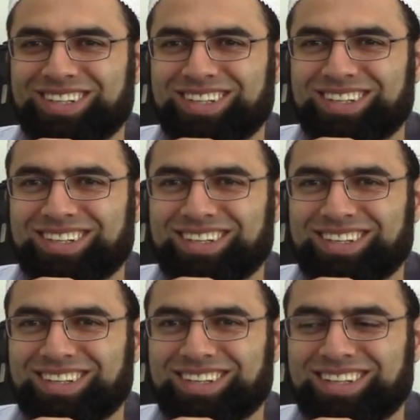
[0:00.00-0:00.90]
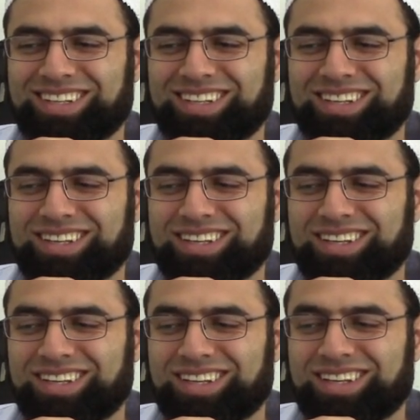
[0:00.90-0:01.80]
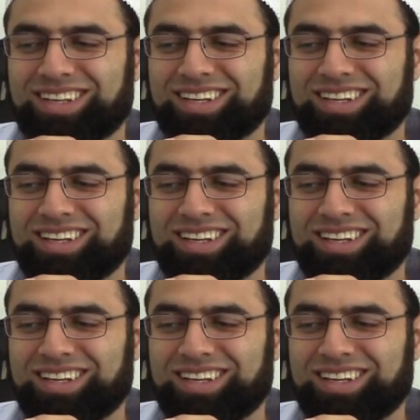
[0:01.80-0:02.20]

(silence)